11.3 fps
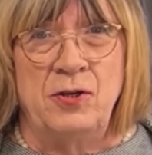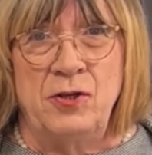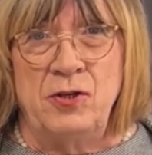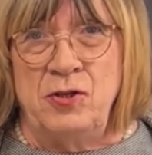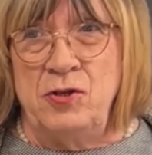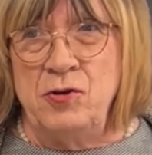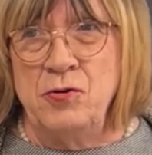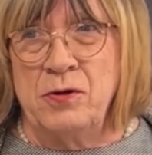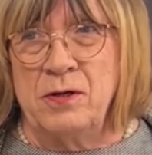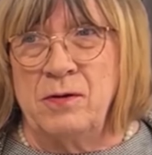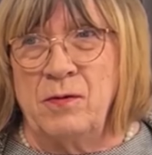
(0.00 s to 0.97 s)

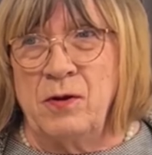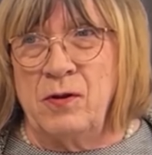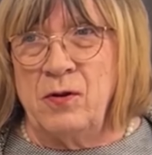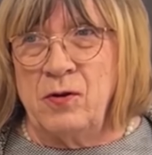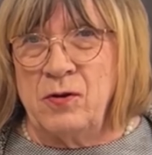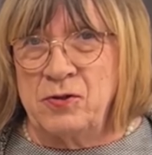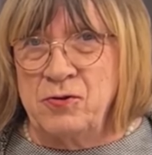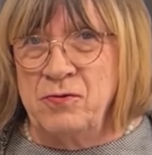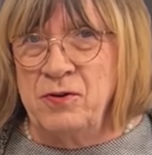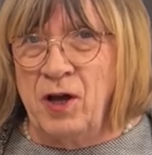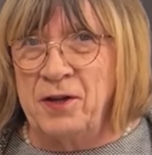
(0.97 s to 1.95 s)
you
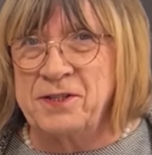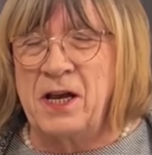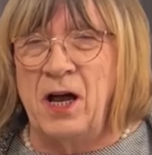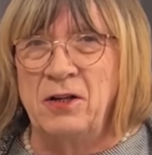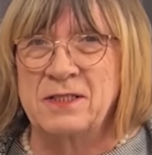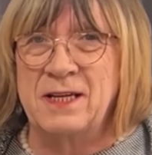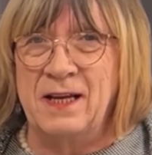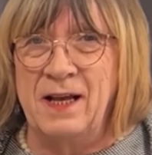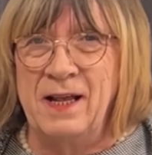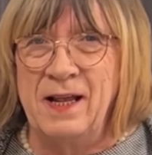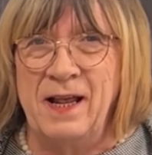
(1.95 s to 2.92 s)
do not
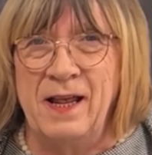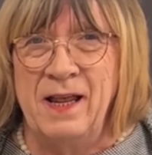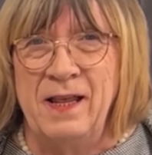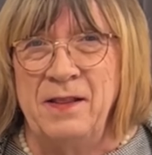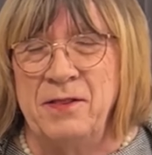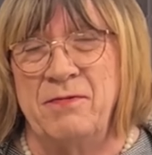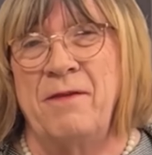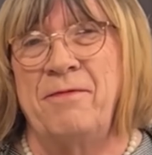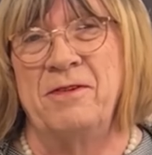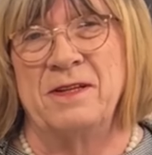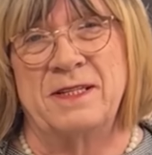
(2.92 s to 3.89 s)
alter the
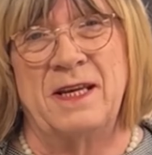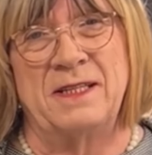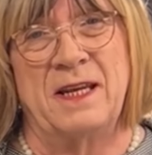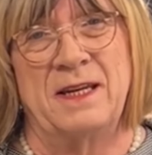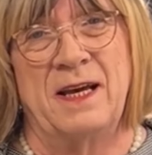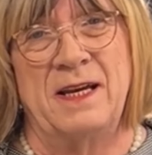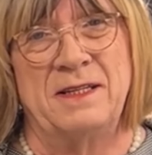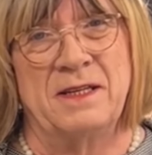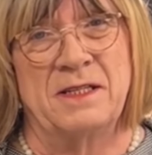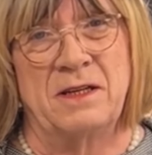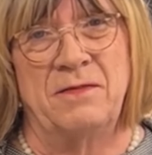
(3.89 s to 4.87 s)
reference
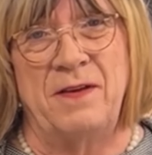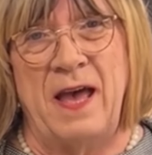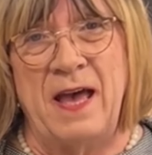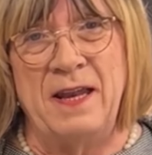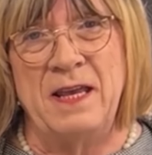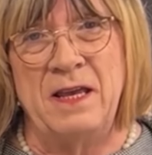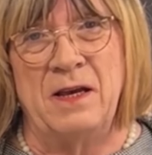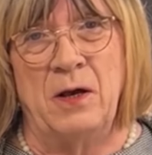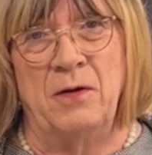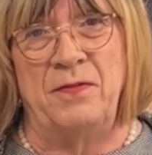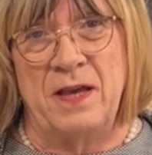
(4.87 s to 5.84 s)
designators of any
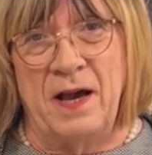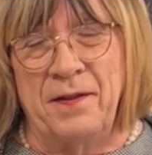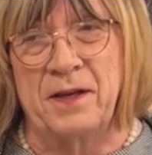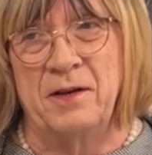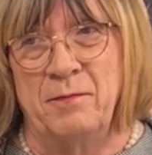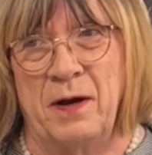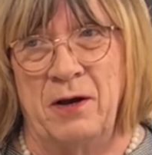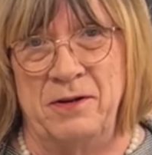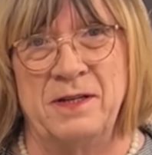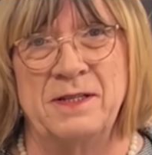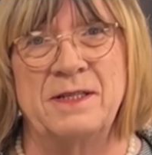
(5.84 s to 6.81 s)
of the other
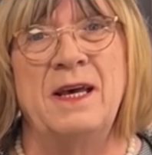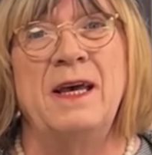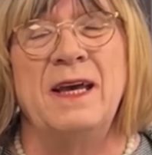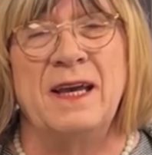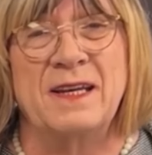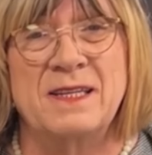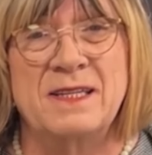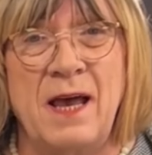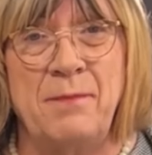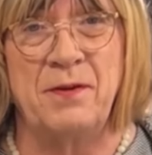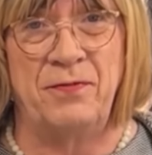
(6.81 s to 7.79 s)
components
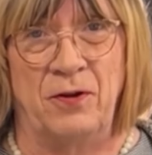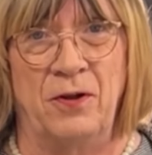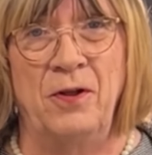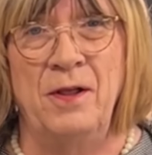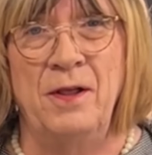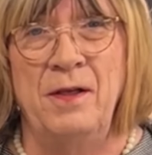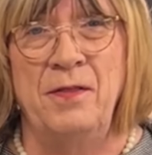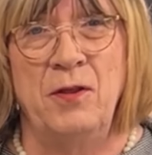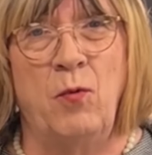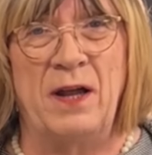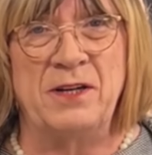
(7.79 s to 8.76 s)
except for
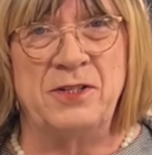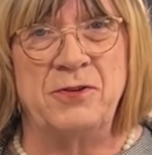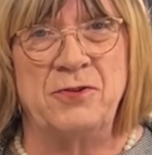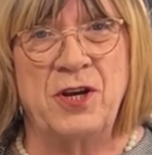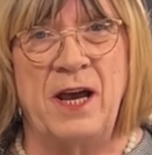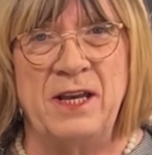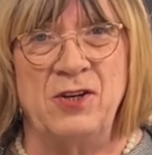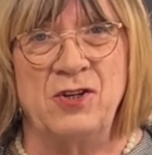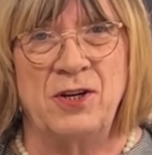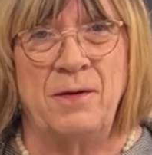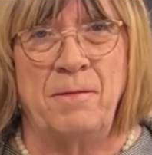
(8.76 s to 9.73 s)
the ones you change.